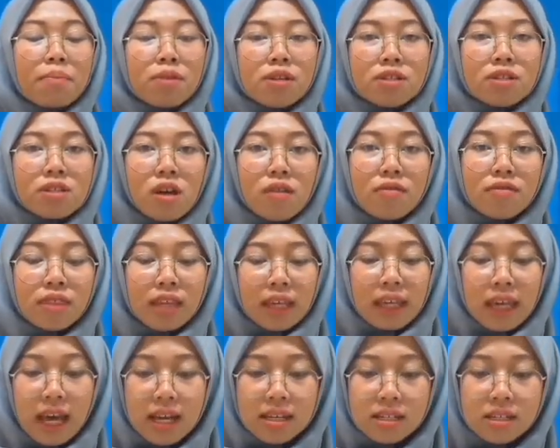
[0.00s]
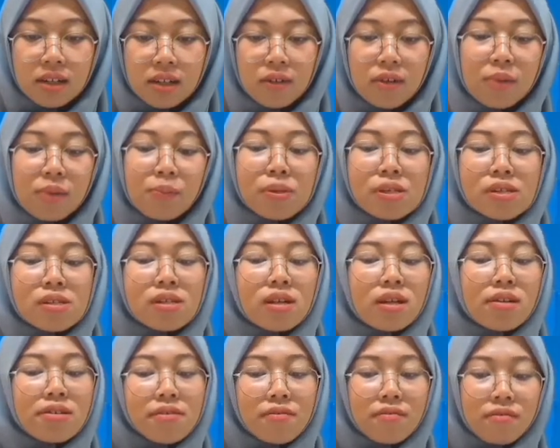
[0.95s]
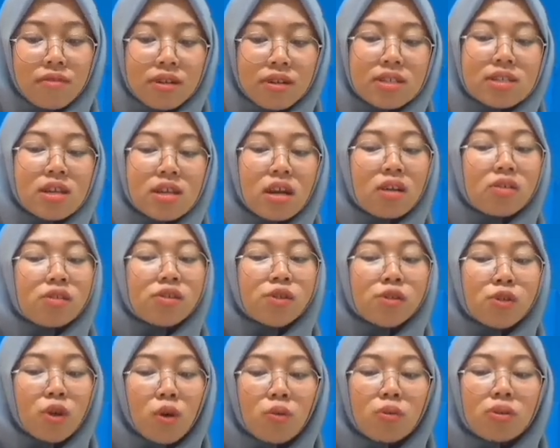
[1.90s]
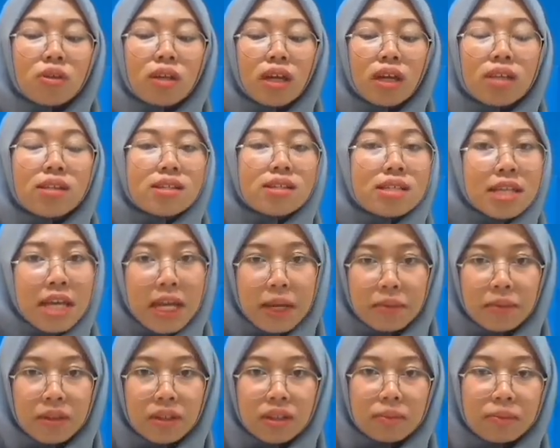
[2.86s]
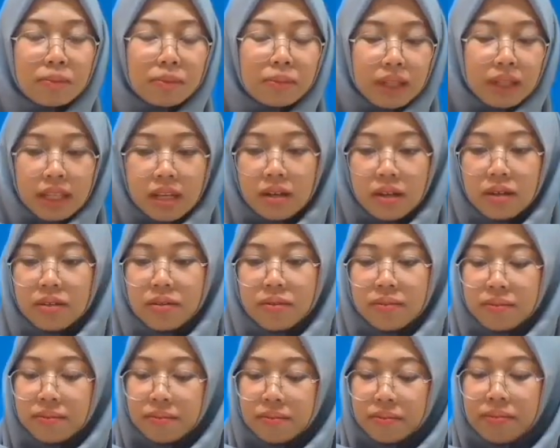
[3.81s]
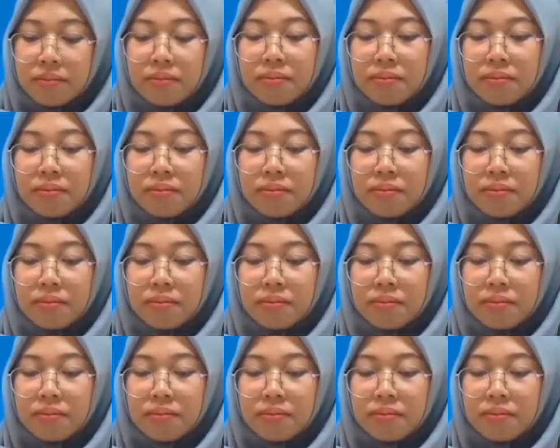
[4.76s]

The members of the category personal reference are shown in the table below.